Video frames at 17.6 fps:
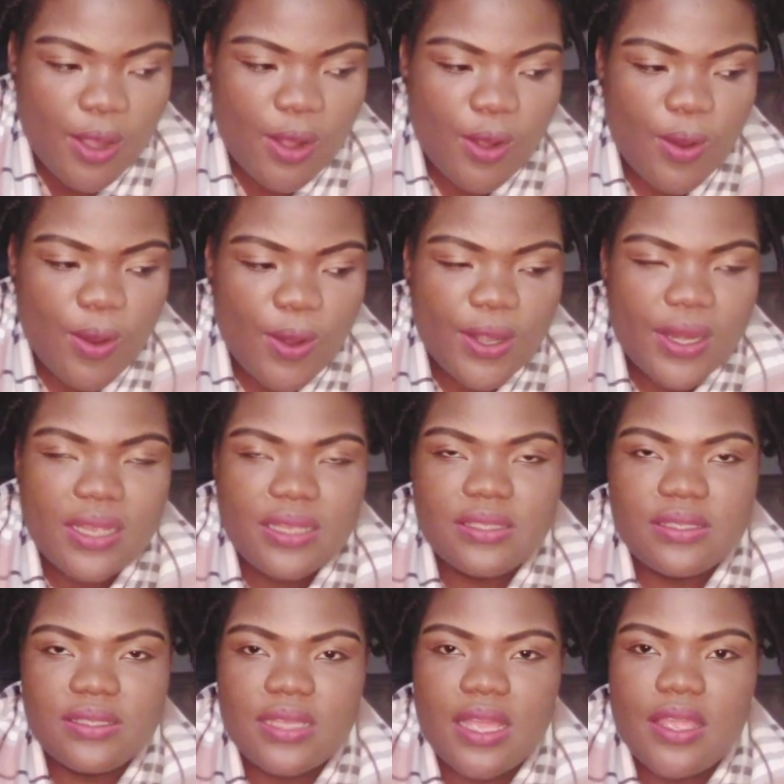God
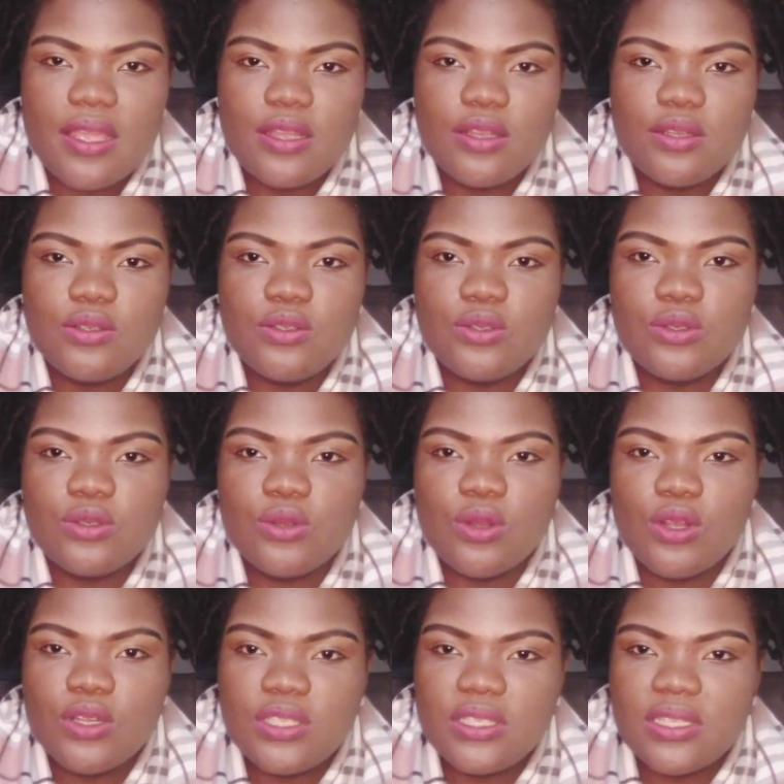is saying, do
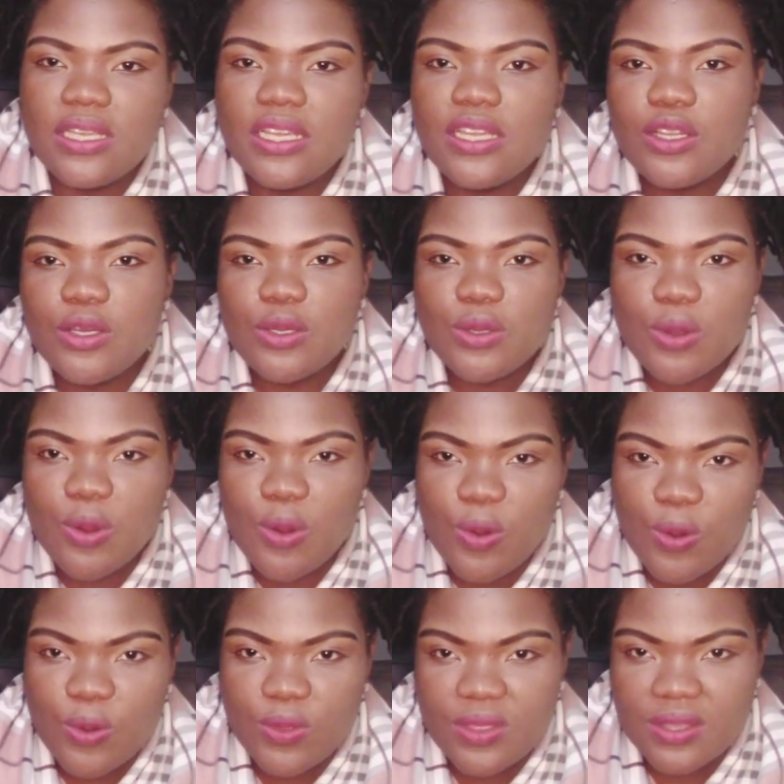not
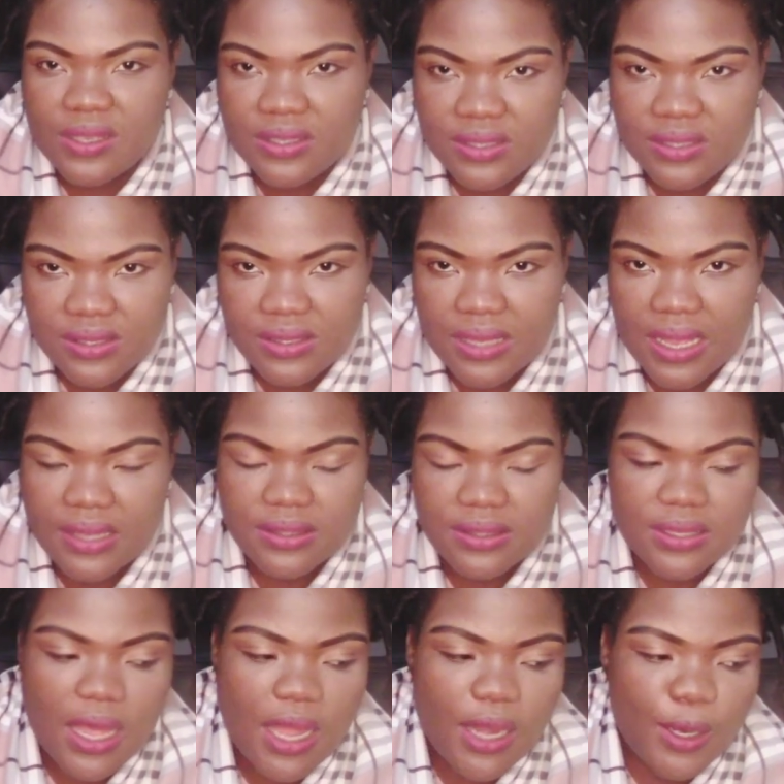ignore the
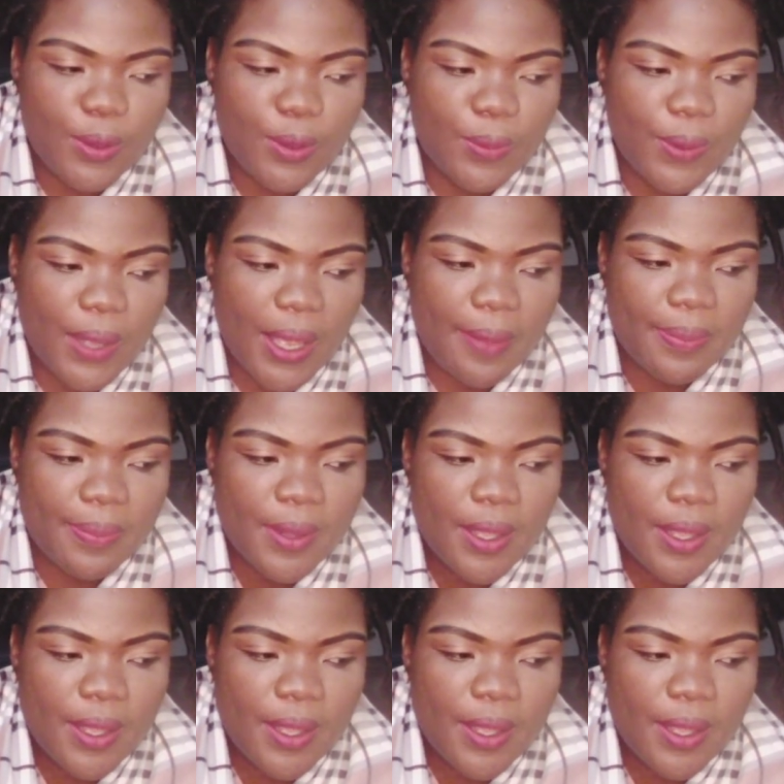signs. Hallelujah.